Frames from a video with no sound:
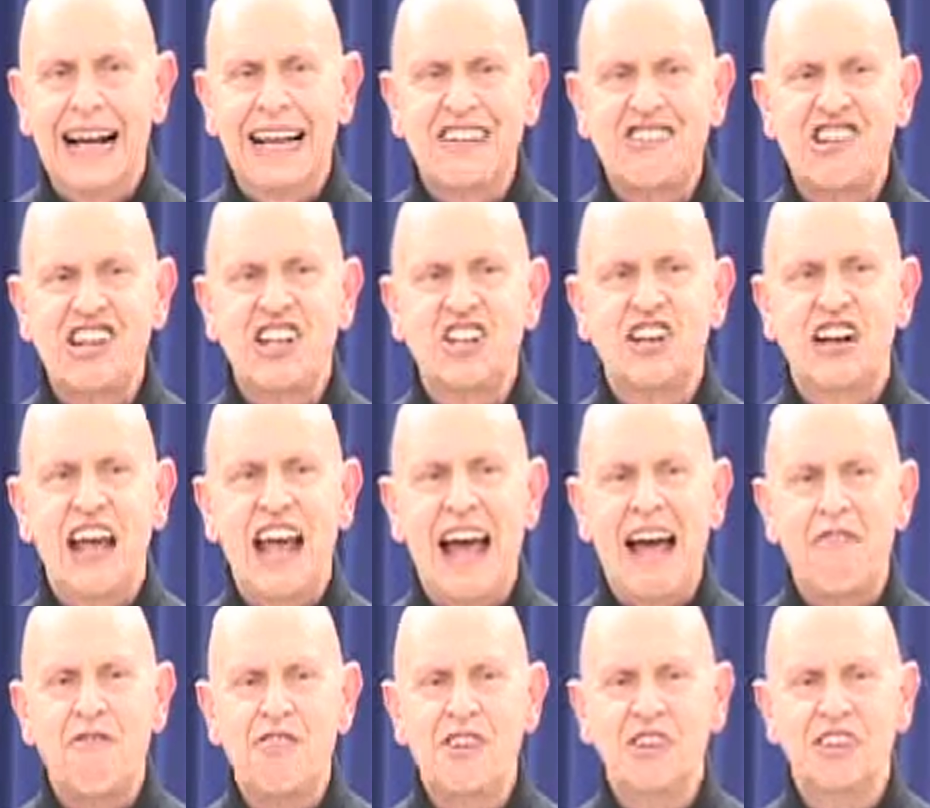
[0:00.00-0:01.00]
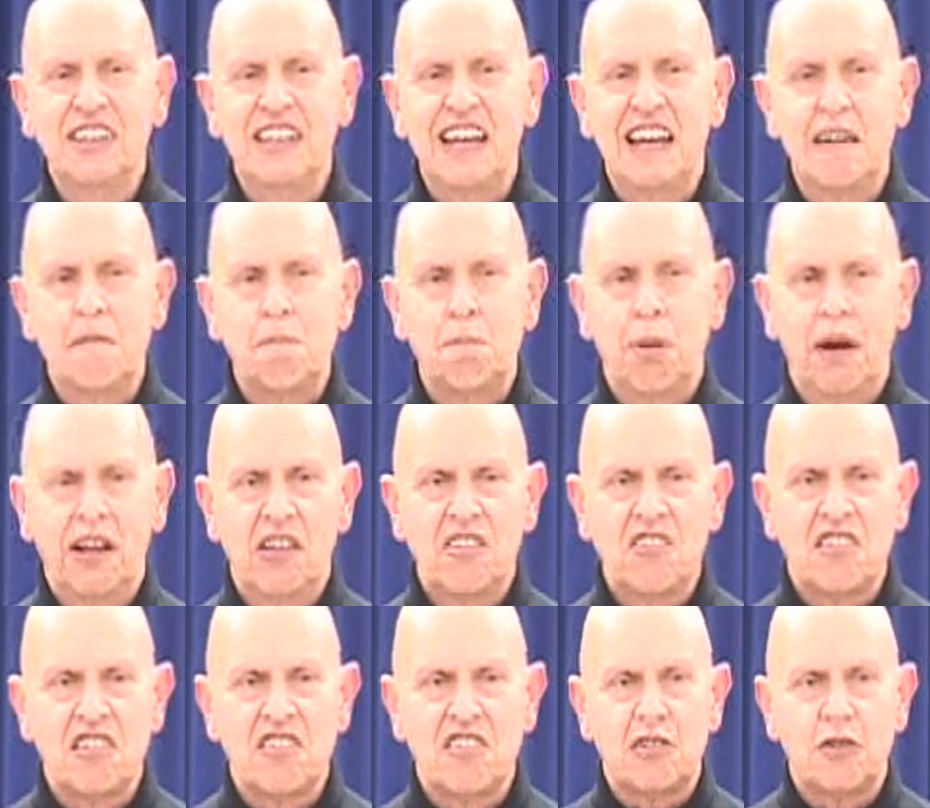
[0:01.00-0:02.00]
She could feel the
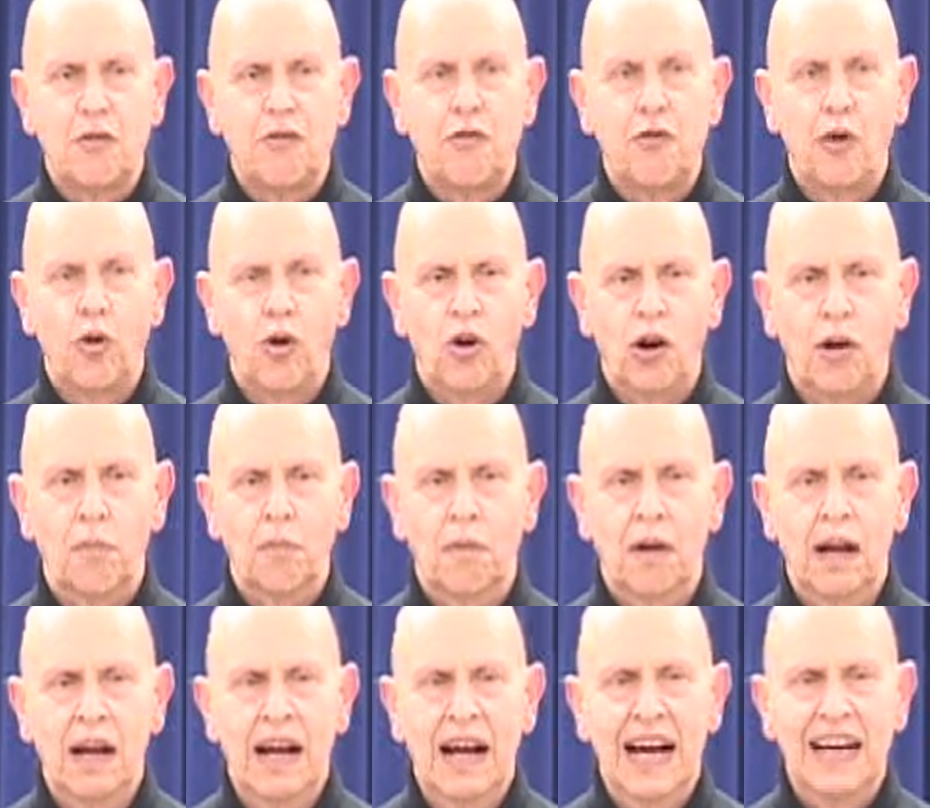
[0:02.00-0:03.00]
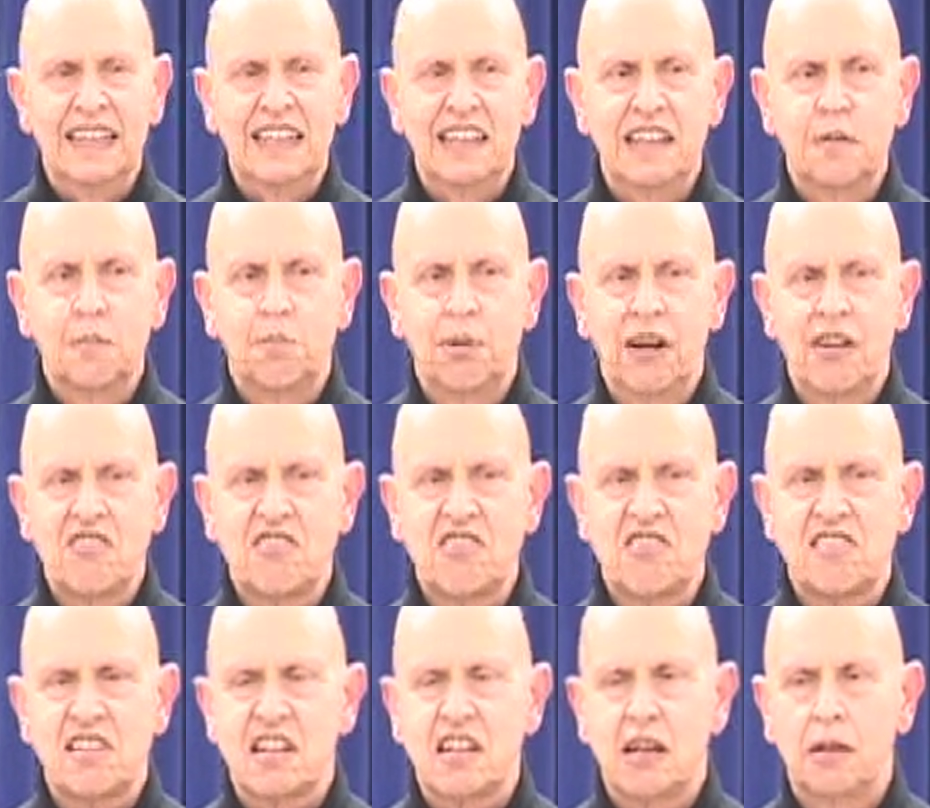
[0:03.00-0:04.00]
impulses to form and the
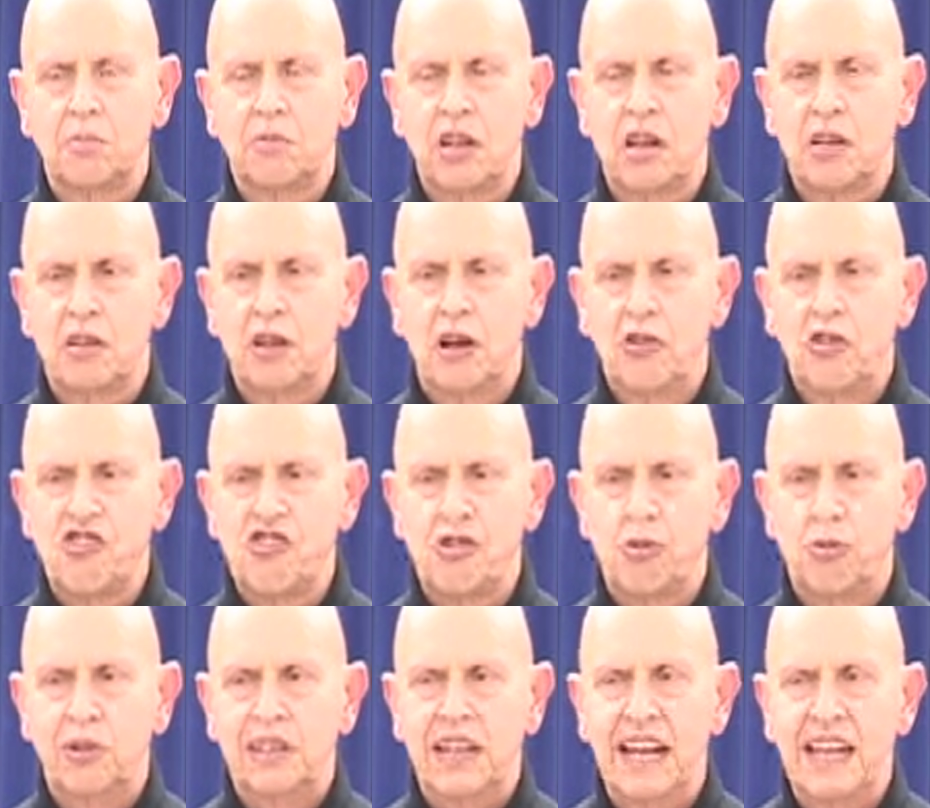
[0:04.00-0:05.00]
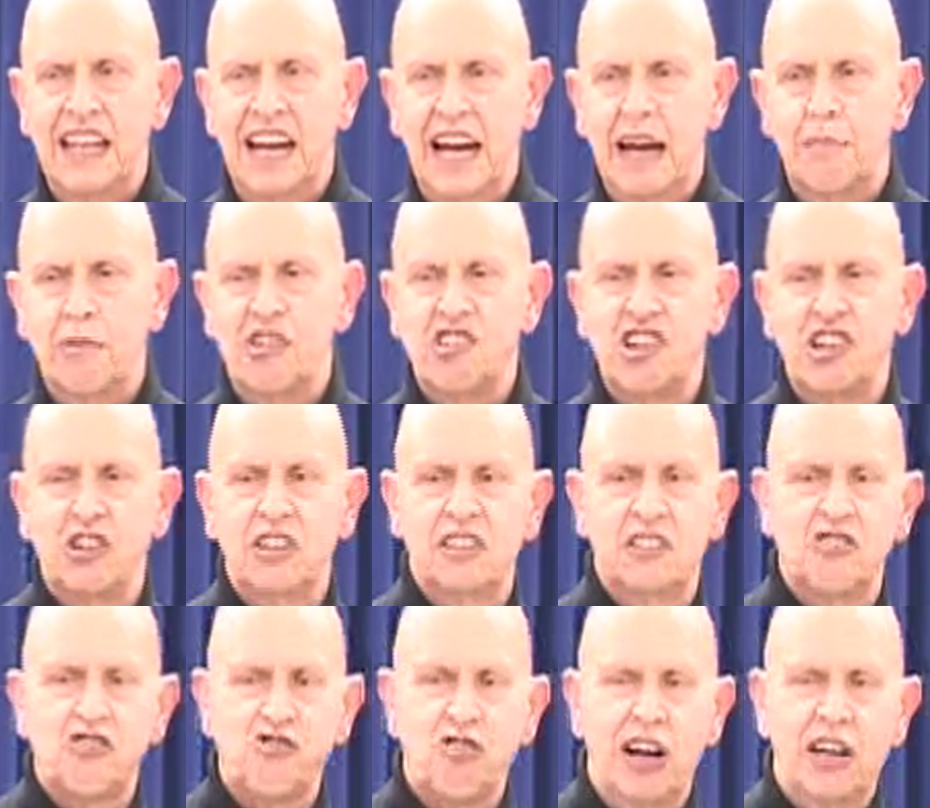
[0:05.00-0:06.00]
impulses to come to closure when they came, and she
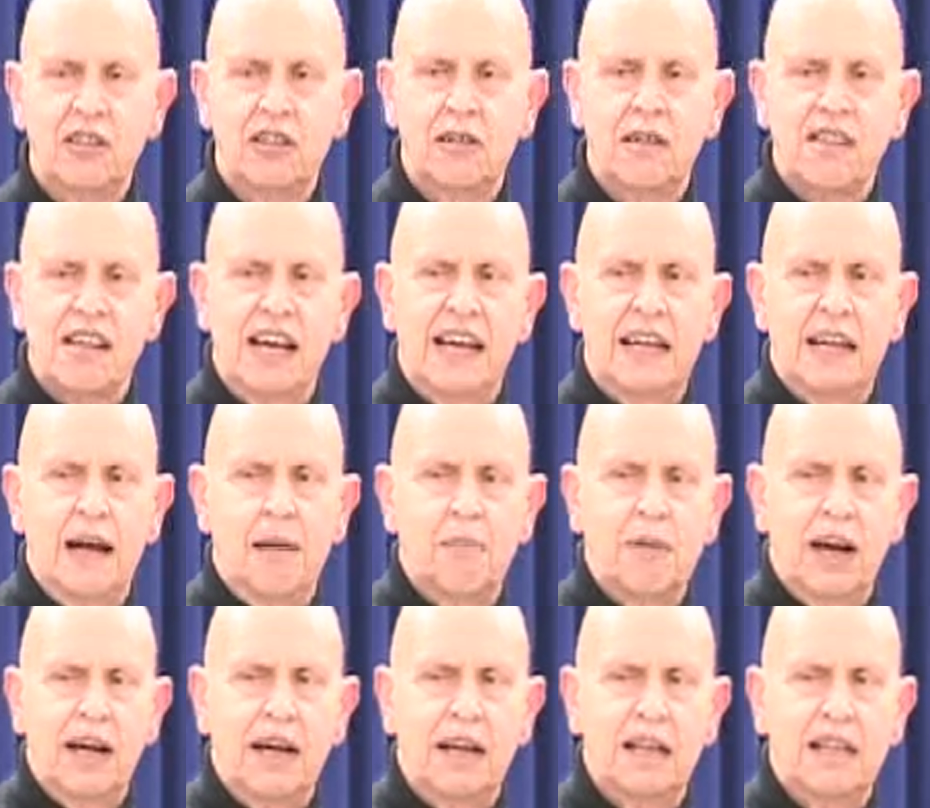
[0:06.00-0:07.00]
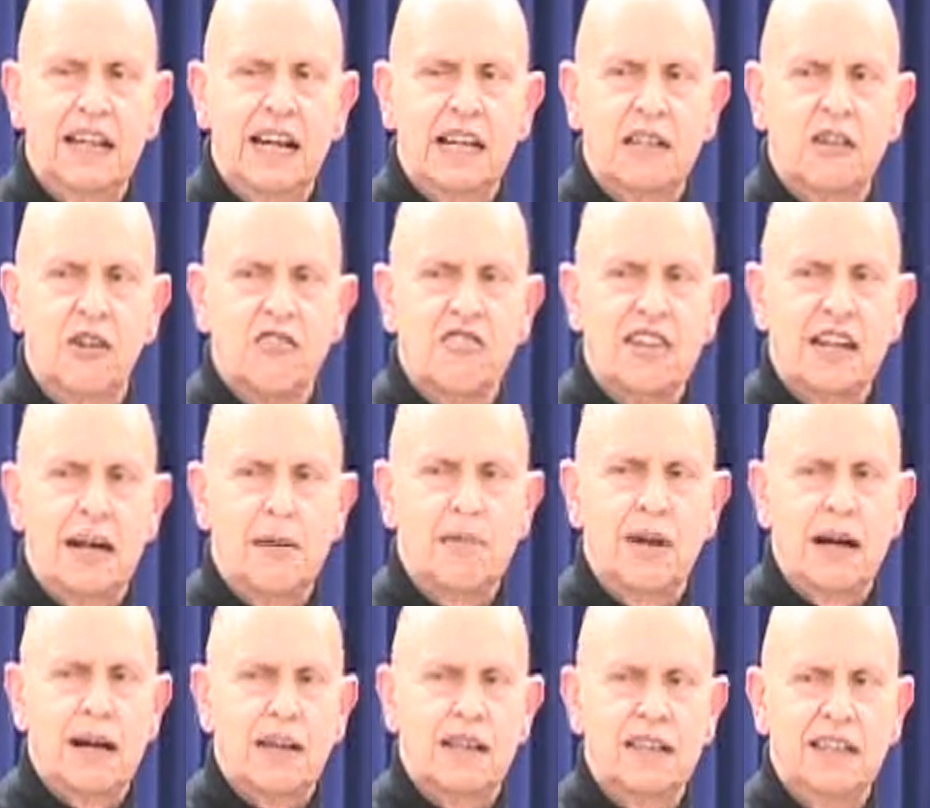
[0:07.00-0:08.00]
could struggle with saying, I'm not going to let it close yet, I'm
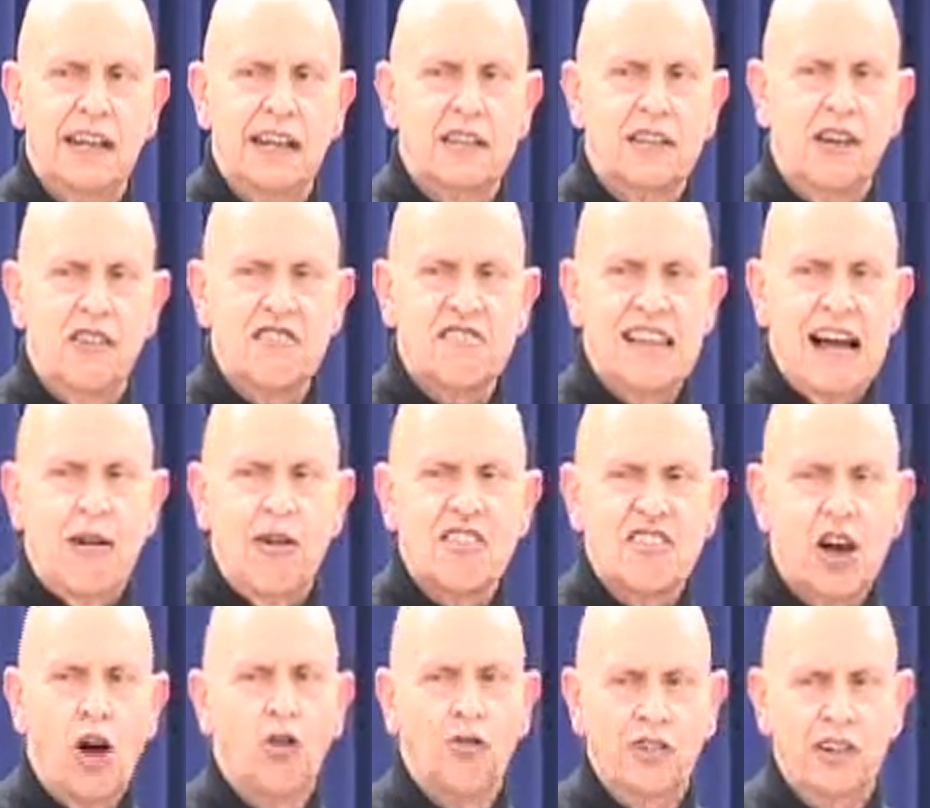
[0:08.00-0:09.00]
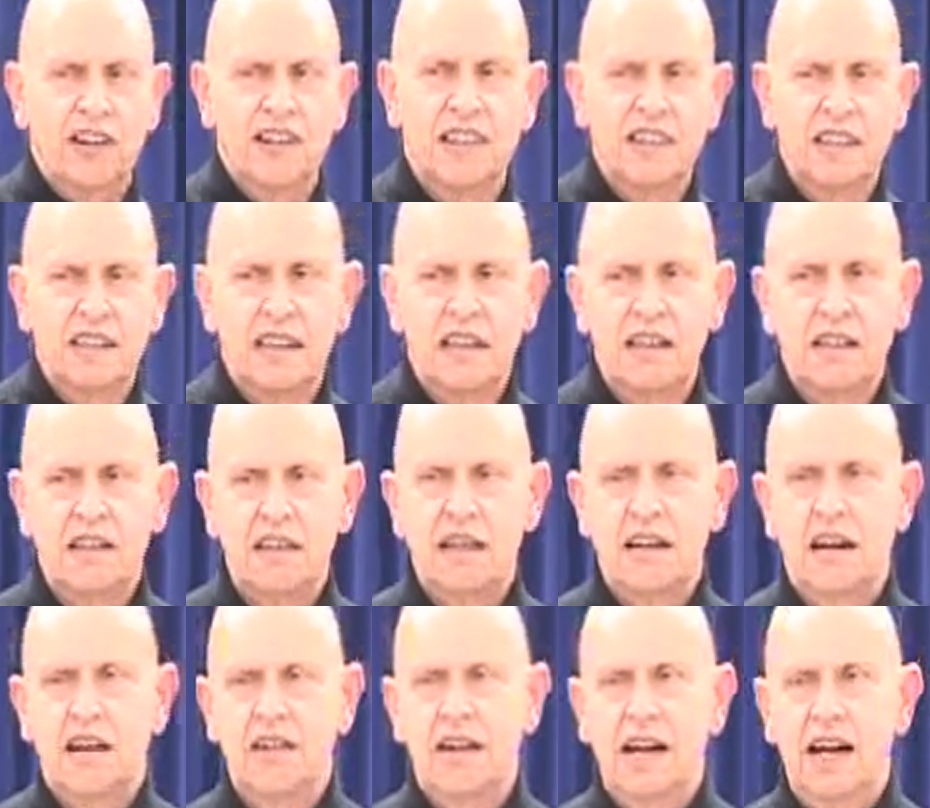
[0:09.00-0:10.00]
not going to let it close. Now it's over,
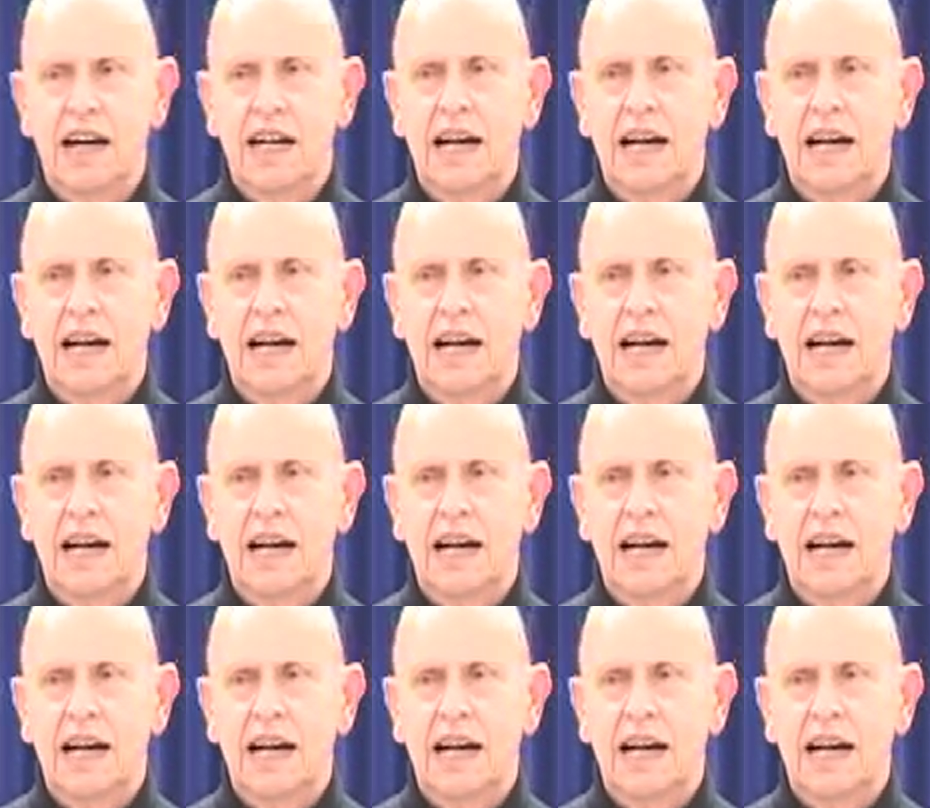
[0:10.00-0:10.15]
you know?